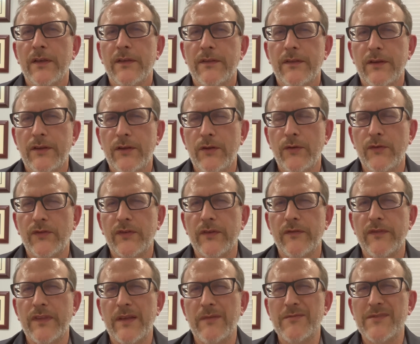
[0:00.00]
the use
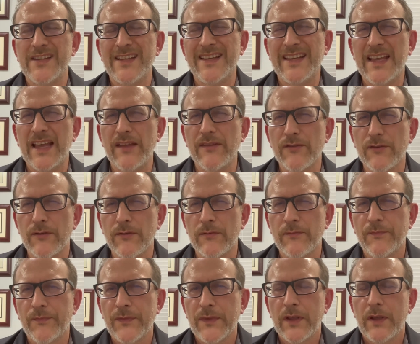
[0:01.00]
of them together
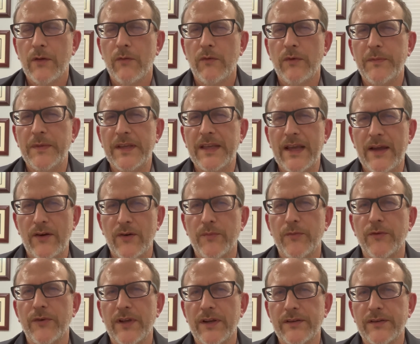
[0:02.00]
would be
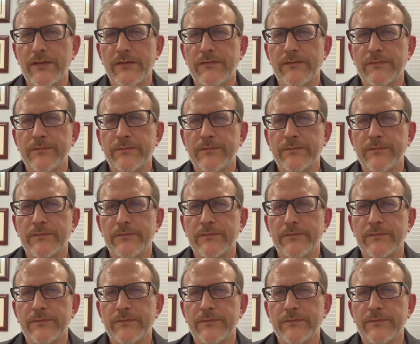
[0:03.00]
counterproductive.